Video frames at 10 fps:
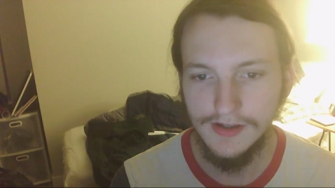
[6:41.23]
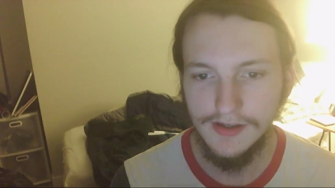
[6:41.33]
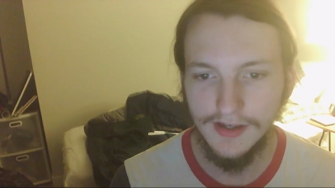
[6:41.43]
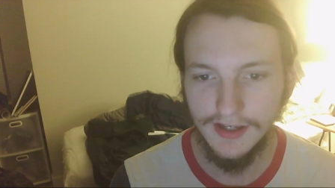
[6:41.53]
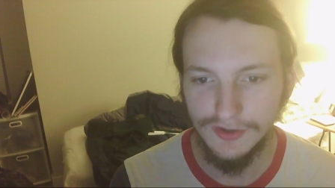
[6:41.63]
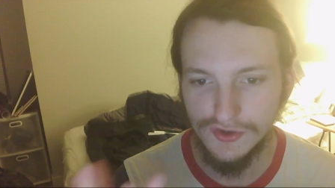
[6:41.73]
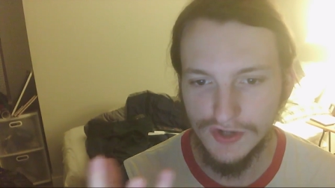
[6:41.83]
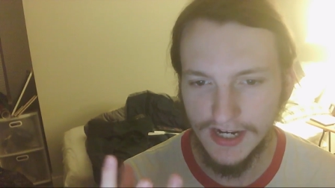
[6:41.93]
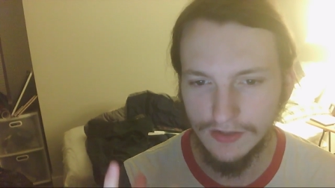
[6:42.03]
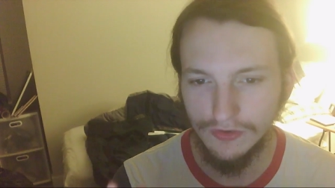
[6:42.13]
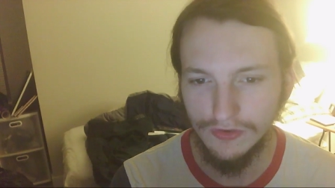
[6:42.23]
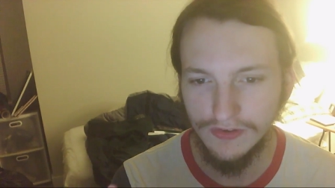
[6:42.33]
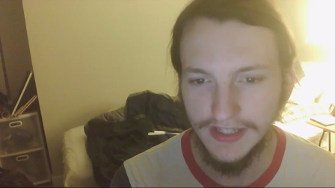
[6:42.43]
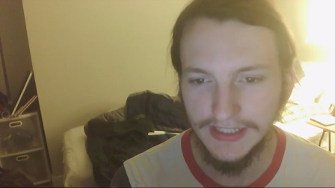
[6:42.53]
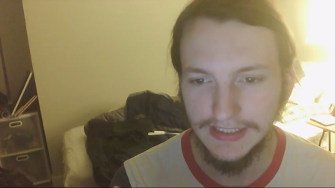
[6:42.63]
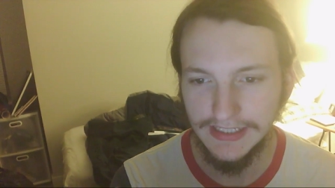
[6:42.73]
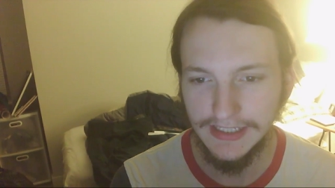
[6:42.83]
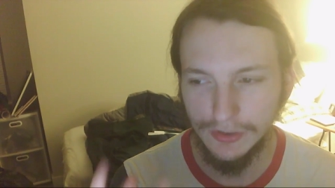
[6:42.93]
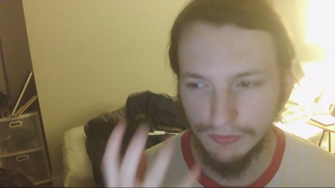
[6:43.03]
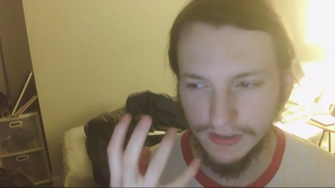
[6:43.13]
and change slightly,
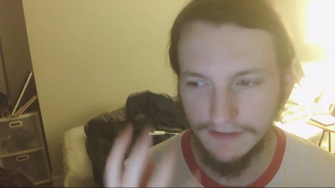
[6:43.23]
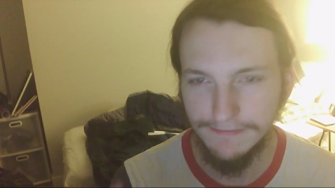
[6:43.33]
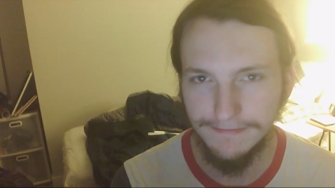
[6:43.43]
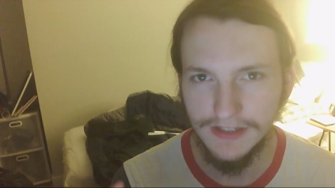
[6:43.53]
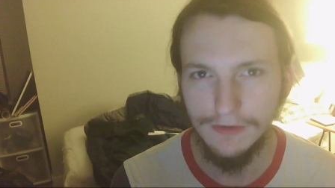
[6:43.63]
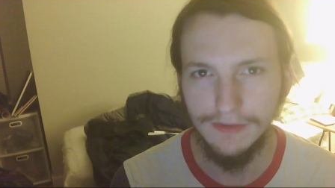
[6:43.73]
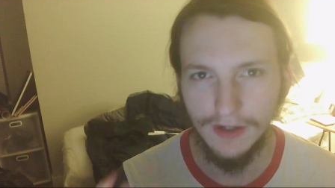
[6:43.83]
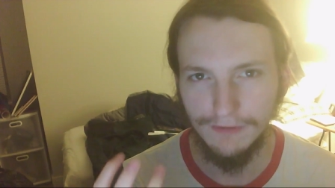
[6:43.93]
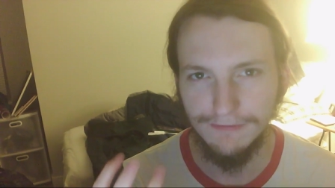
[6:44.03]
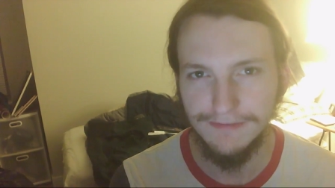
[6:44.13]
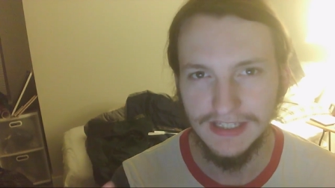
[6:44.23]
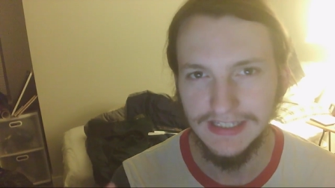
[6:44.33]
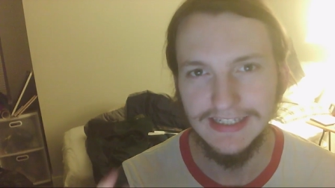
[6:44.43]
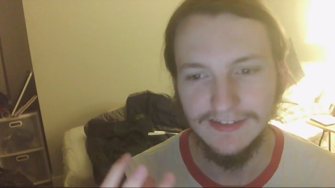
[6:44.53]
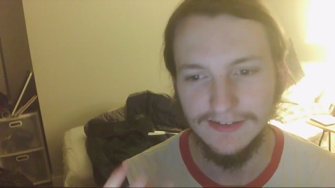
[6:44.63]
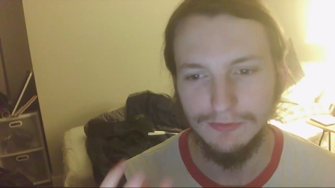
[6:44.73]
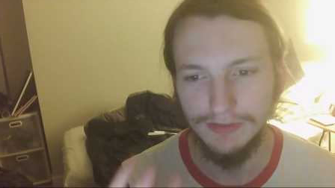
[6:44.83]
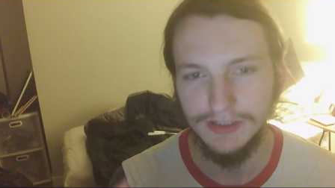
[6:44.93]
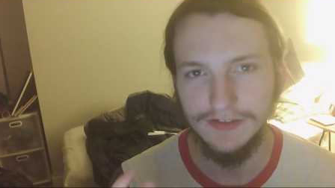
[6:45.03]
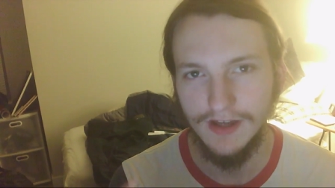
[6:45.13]
and you really feel their feelings in
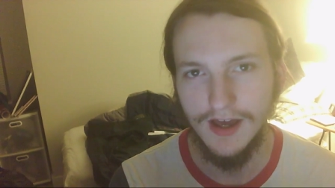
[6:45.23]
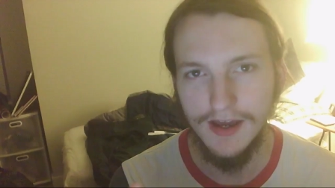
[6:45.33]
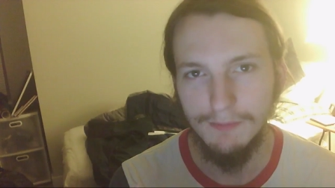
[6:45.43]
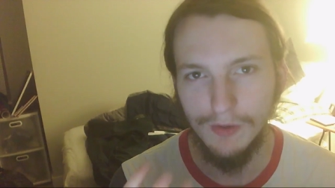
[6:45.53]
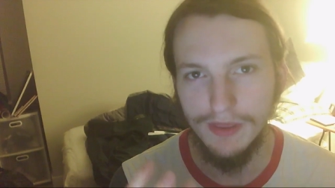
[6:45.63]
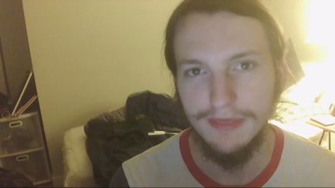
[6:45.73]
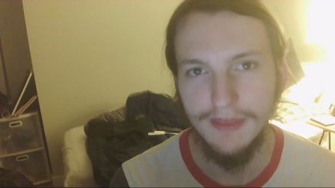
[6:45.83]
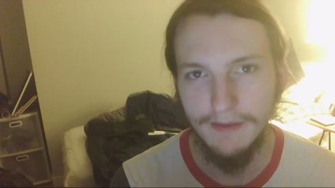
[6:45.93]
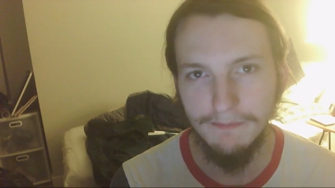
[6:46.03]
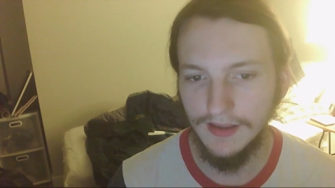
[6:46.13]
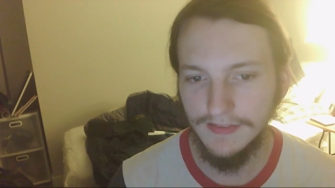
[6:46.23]
real time with them.